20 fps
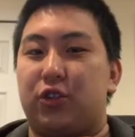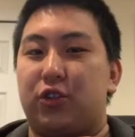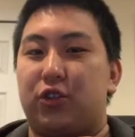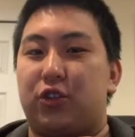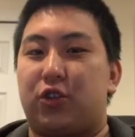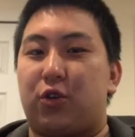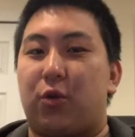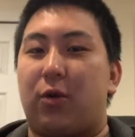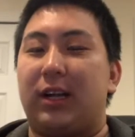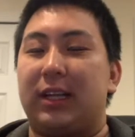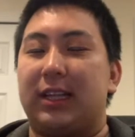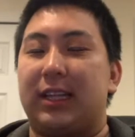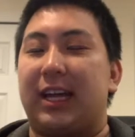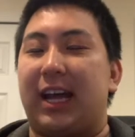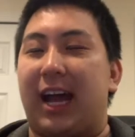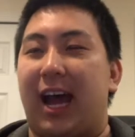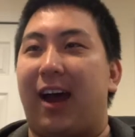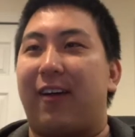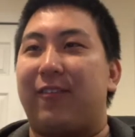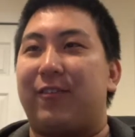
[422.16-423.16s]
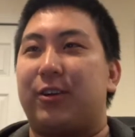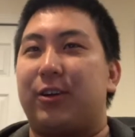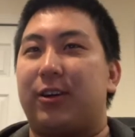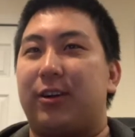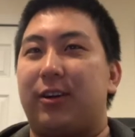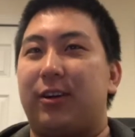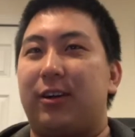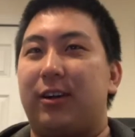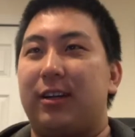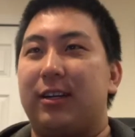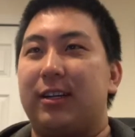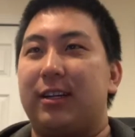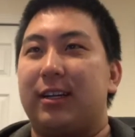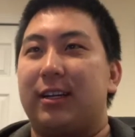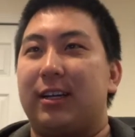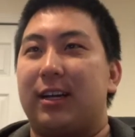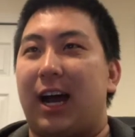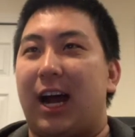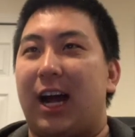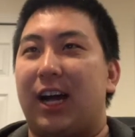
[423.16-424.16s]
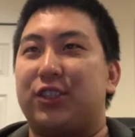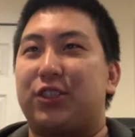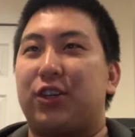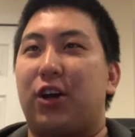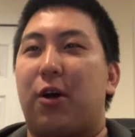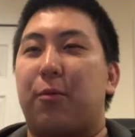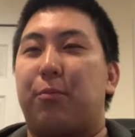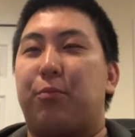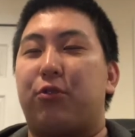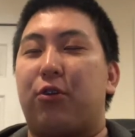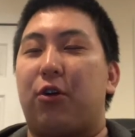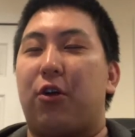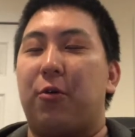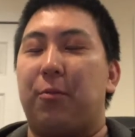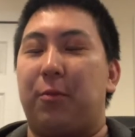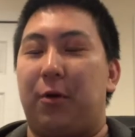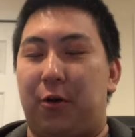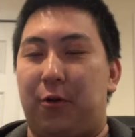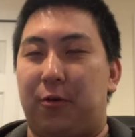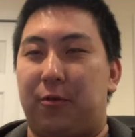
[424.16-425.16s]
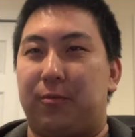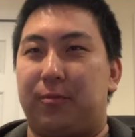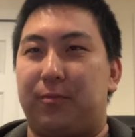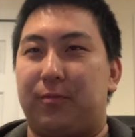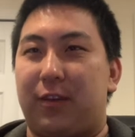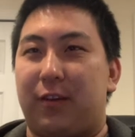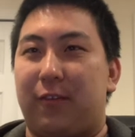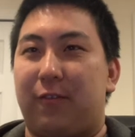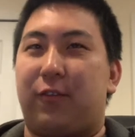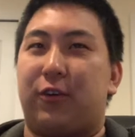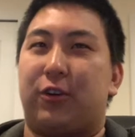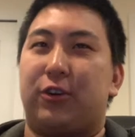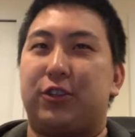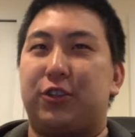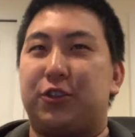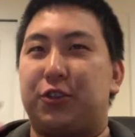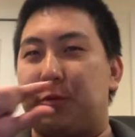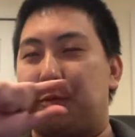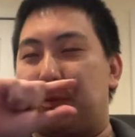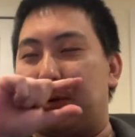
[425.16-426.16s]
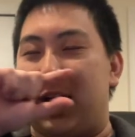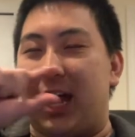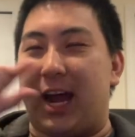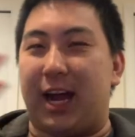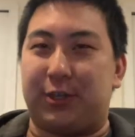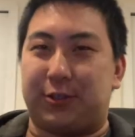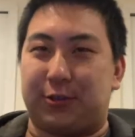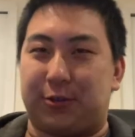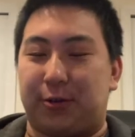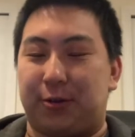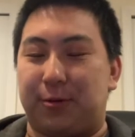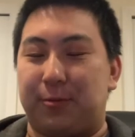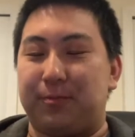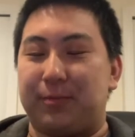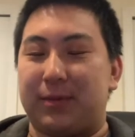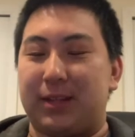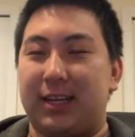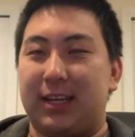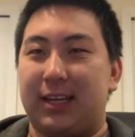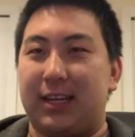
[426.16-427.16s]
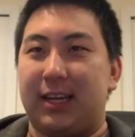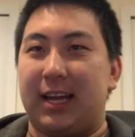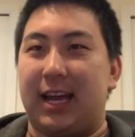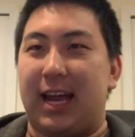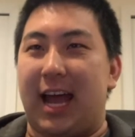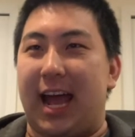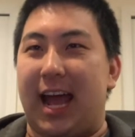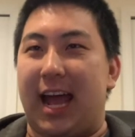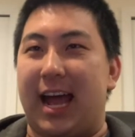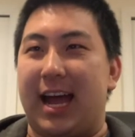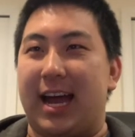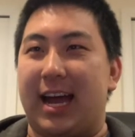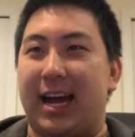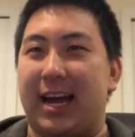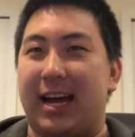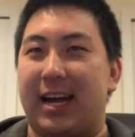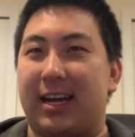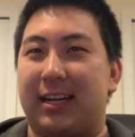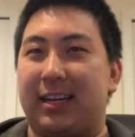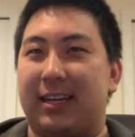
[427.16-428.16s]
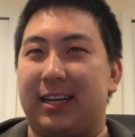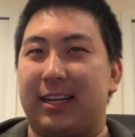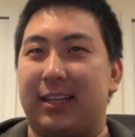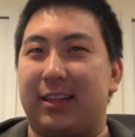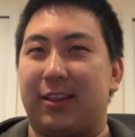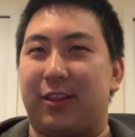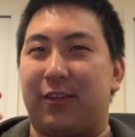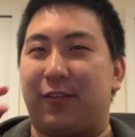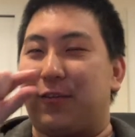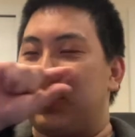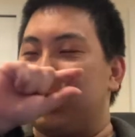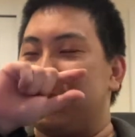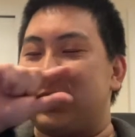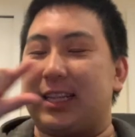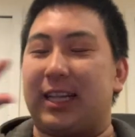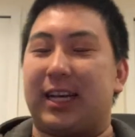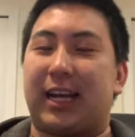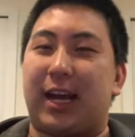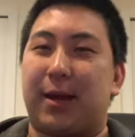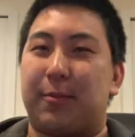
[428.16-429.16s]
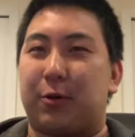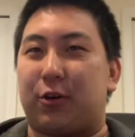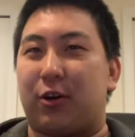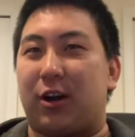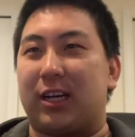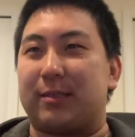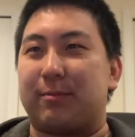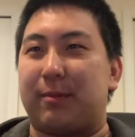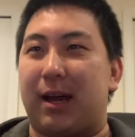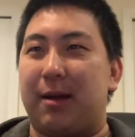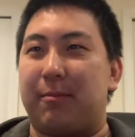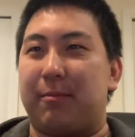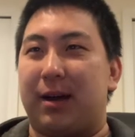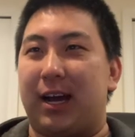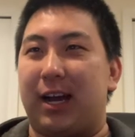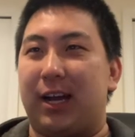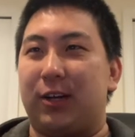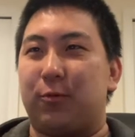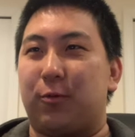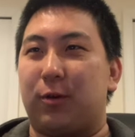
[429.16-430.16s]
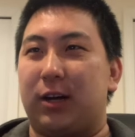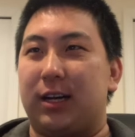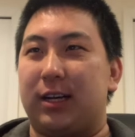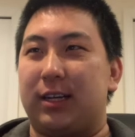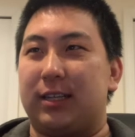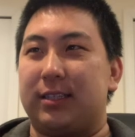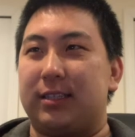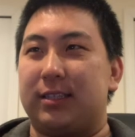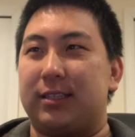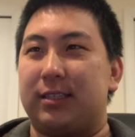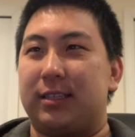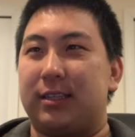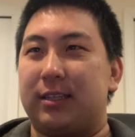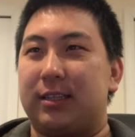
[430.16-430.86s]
Shortly after, I saw a promo for Supernatural. And the first thing that came across my mind was,